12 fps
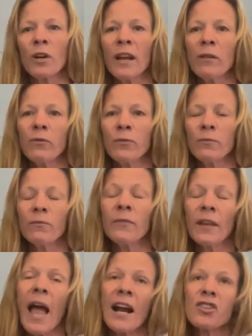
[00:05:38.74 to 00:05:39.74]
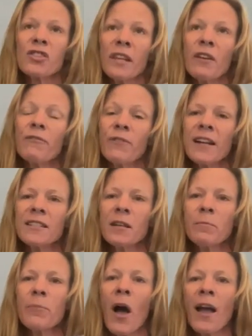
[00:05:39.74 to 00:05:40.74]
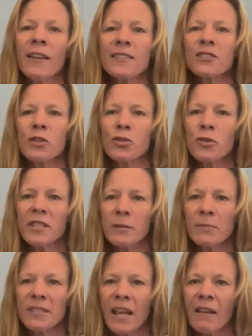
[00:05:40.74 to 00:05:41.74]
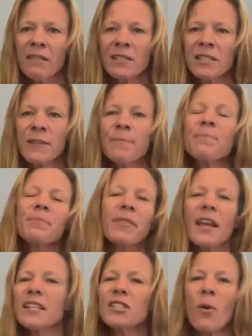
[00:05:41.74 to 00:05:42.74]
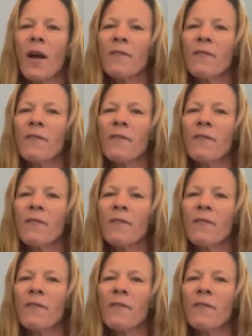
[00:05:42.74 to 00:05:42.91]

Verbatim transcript: were in, actually affected by the surgeries themselves. So